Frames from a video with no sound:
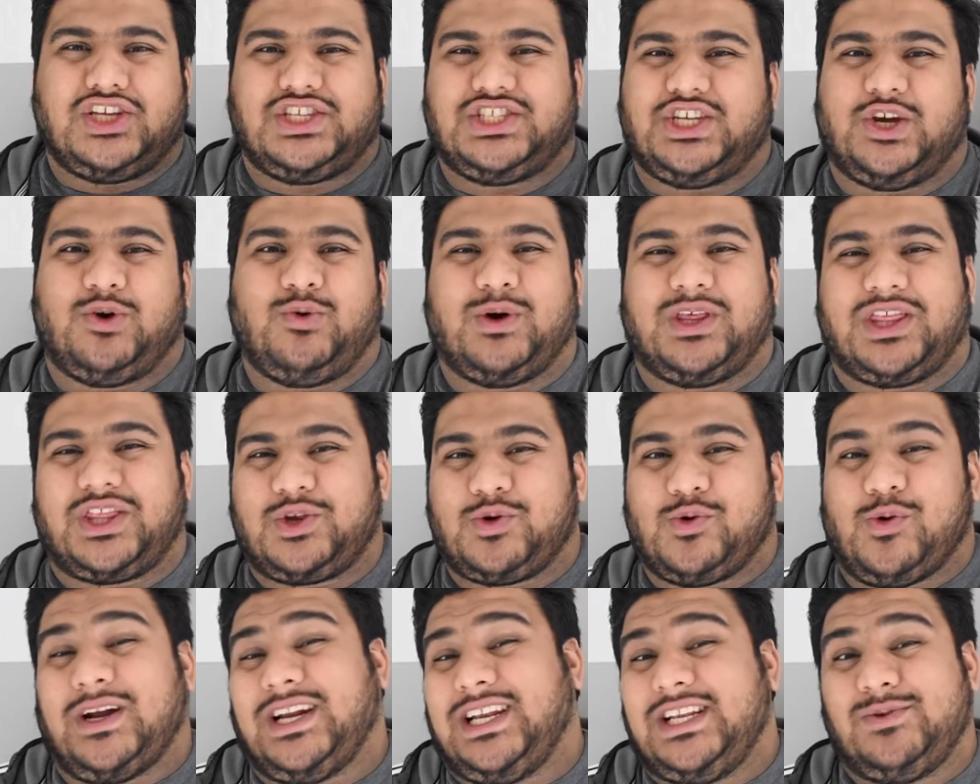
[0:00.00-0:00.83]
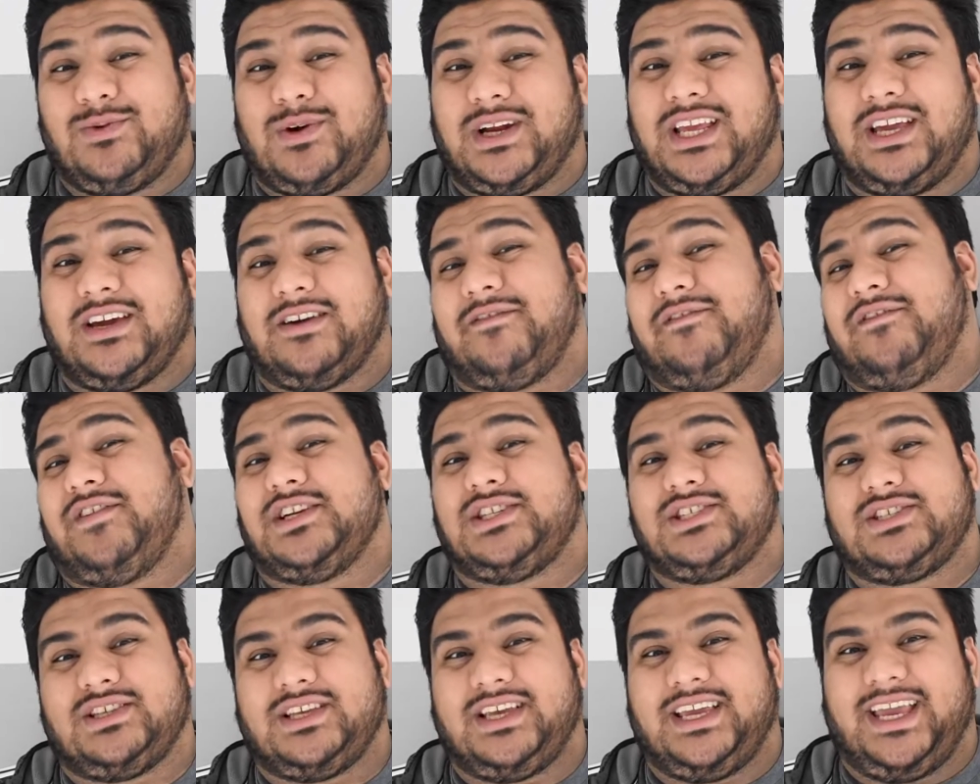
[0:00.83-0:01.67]
So with 2020
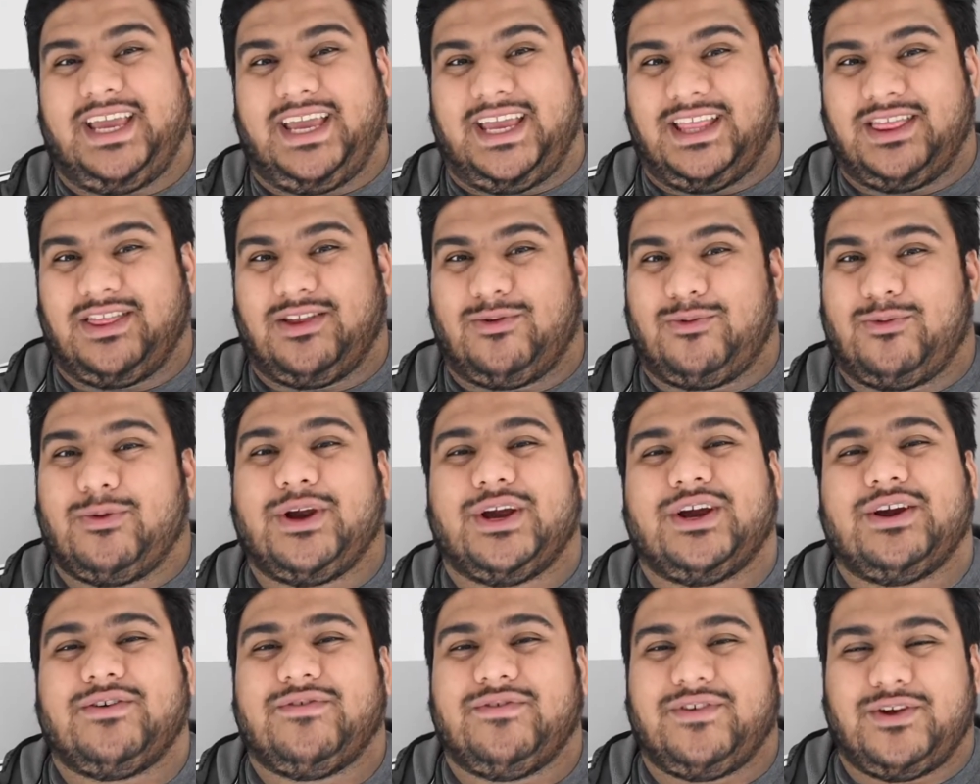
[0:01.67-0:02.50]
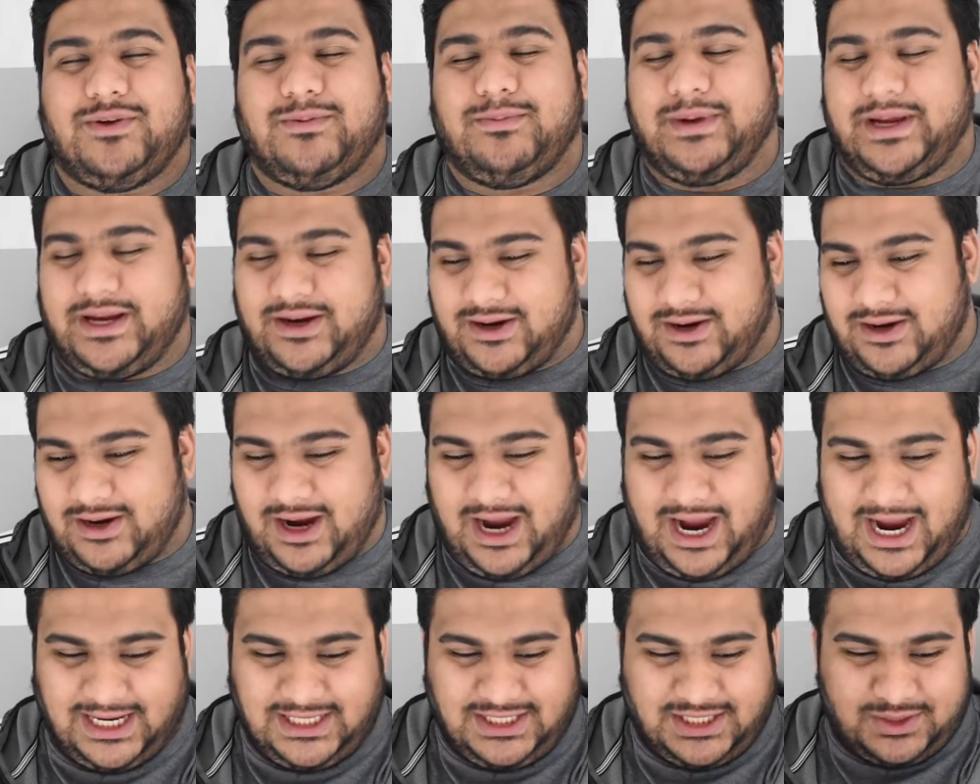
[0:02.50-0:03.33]
officially in the rear view mirror,
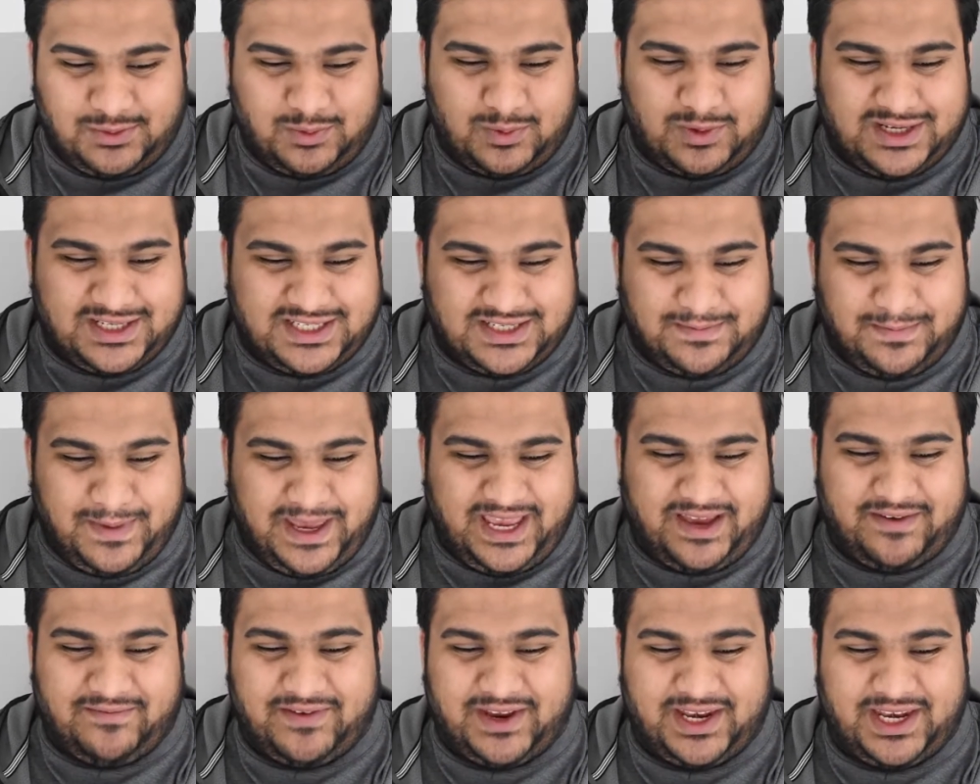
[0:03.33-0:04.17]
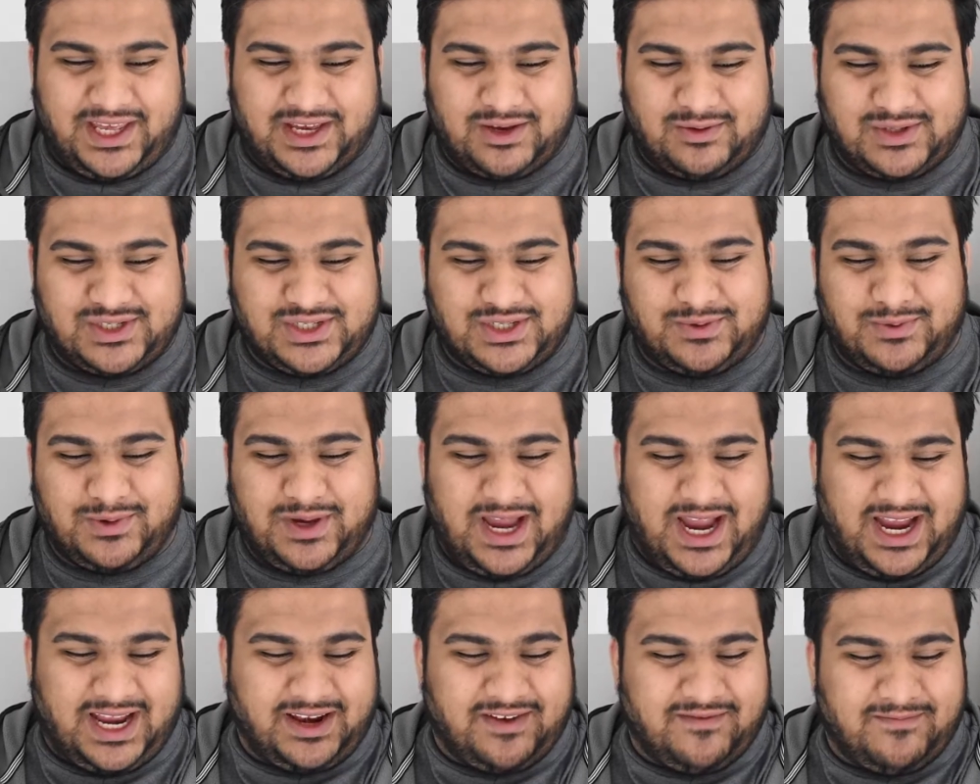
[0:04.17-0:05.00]
I just wanted to make a video to
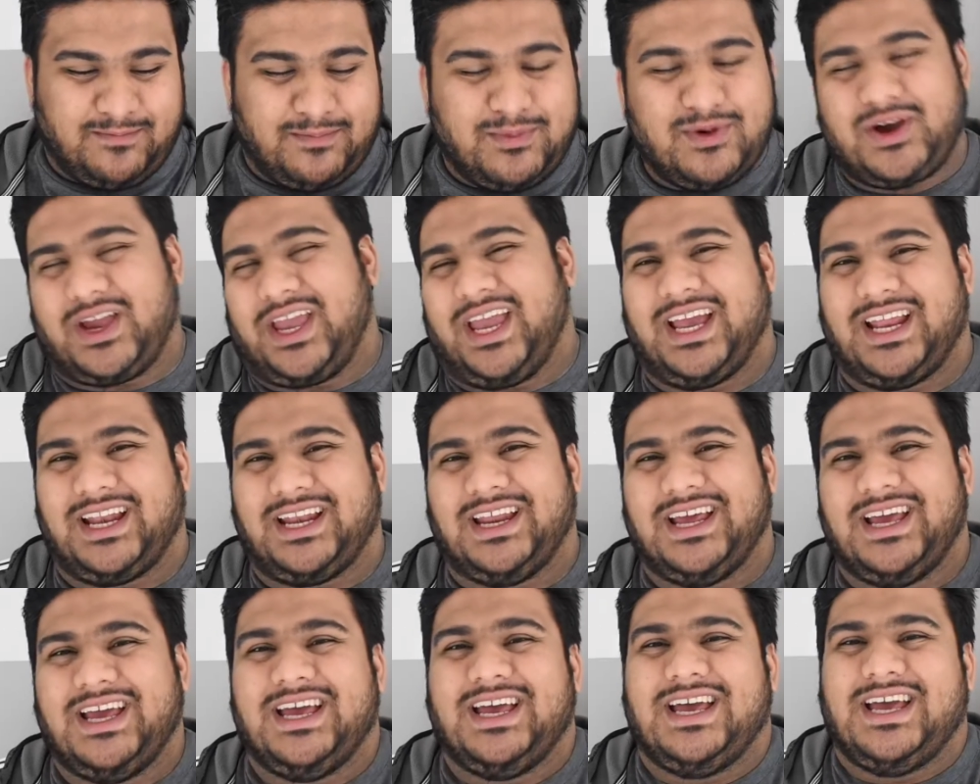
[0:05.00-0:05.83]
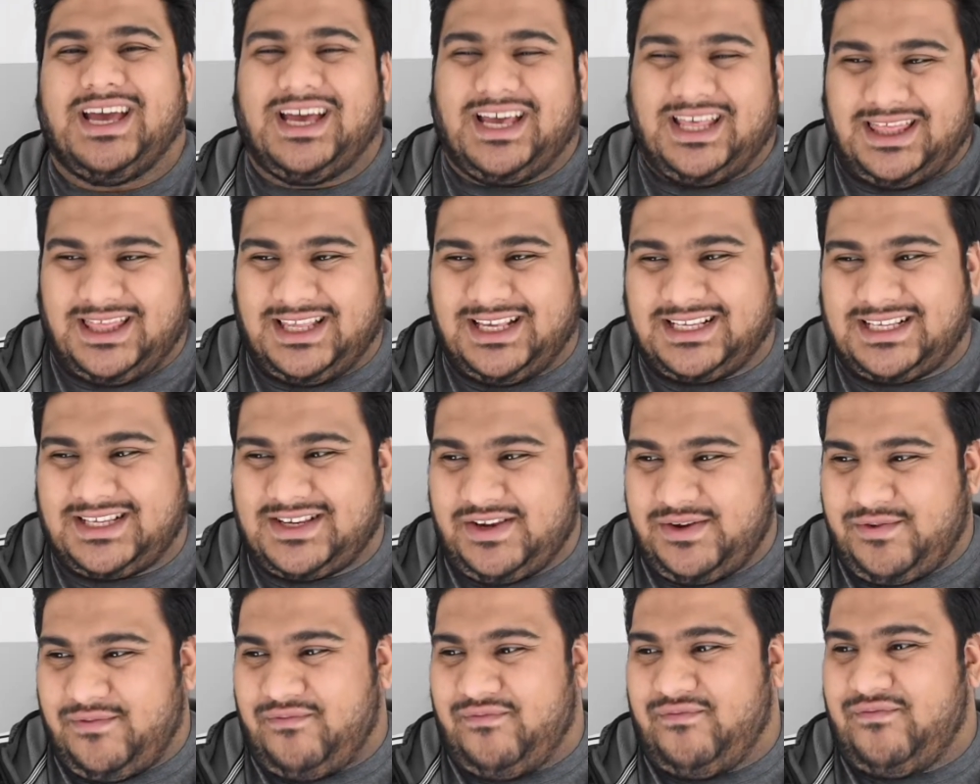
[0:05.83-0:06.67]
kind of bookend this
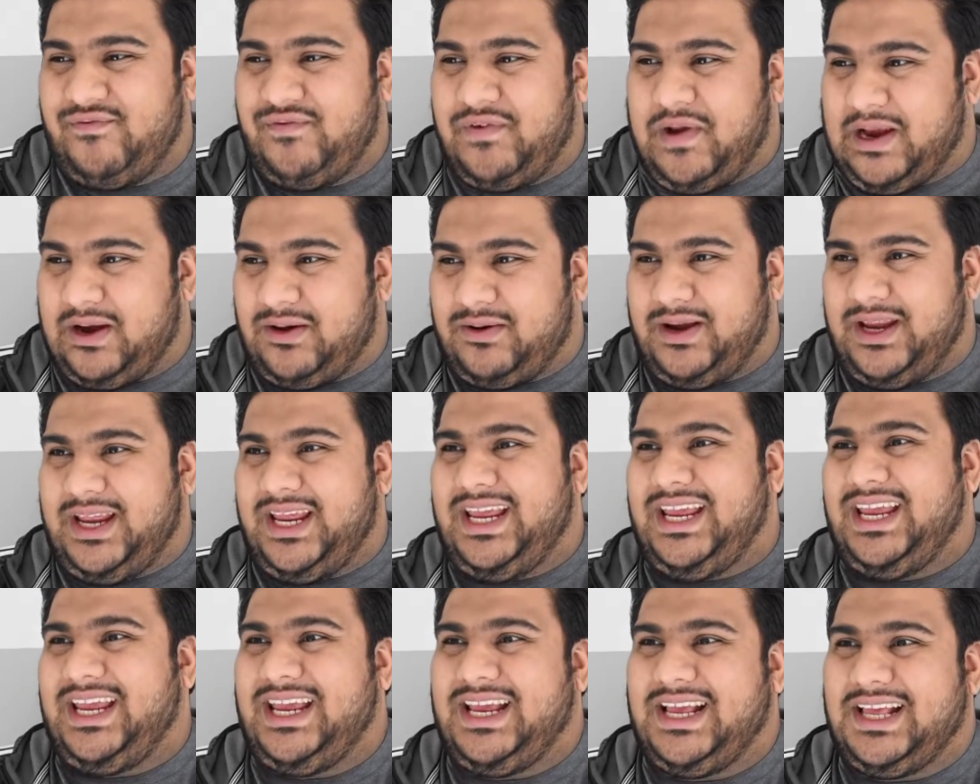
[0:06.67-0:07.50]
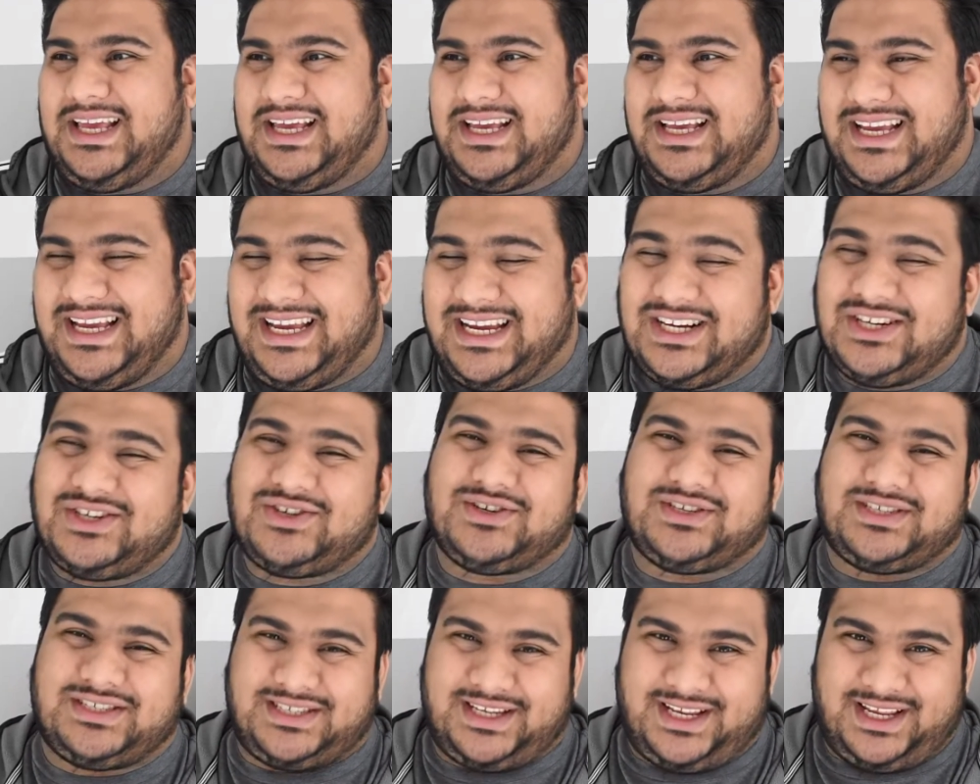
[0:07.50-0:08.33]
very
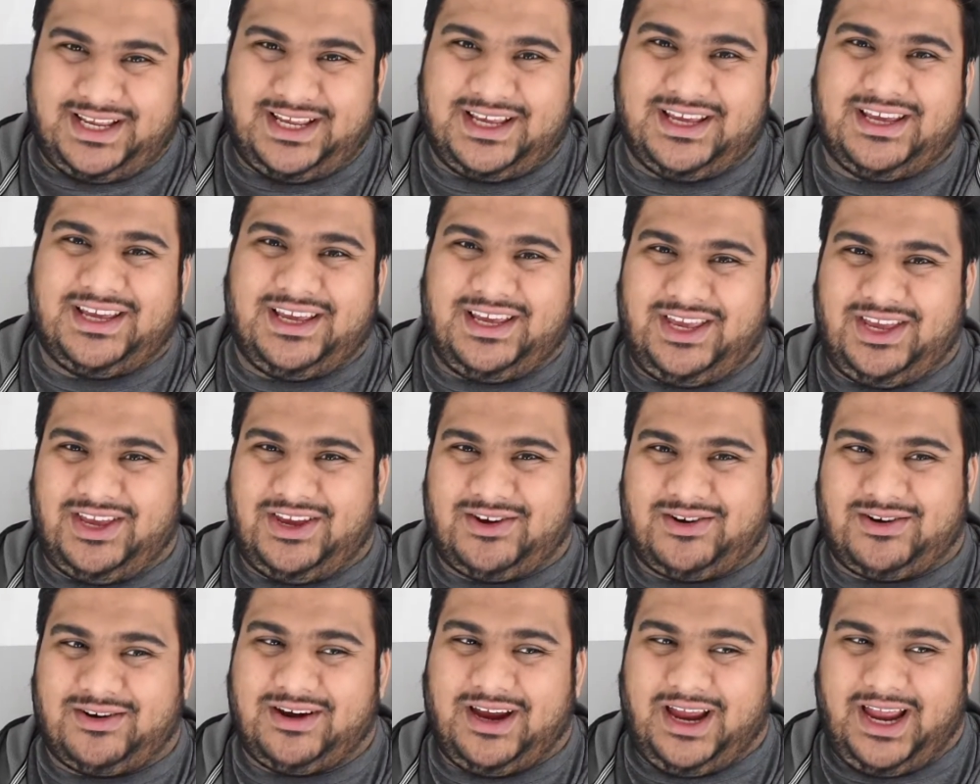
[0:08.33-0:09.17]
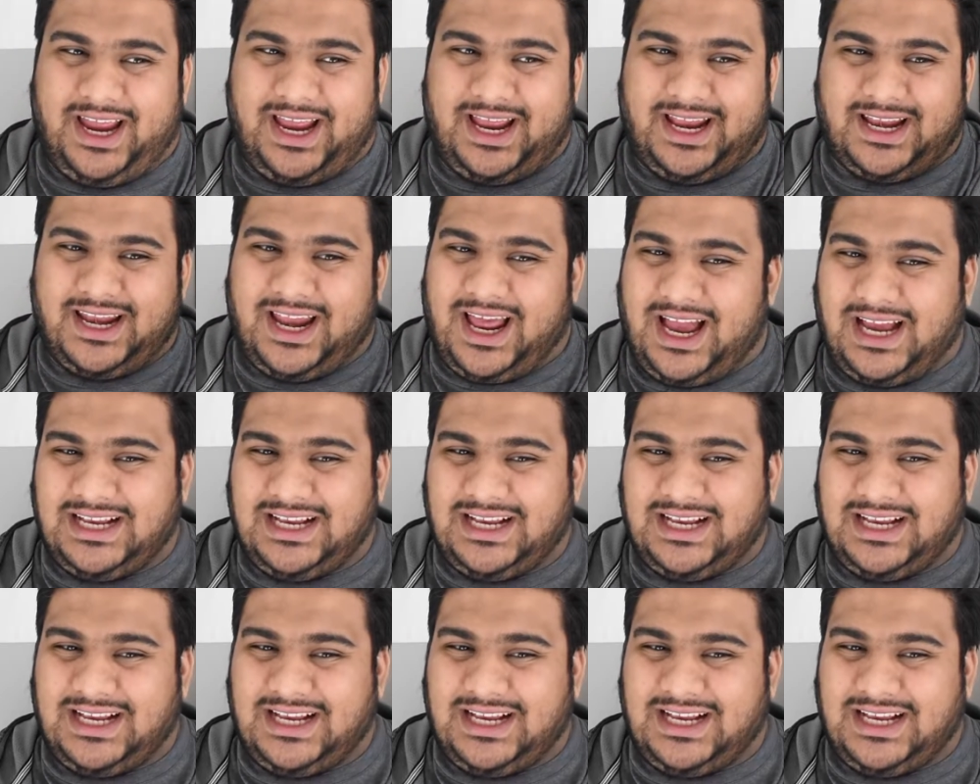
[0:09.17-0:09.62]
interesting year. And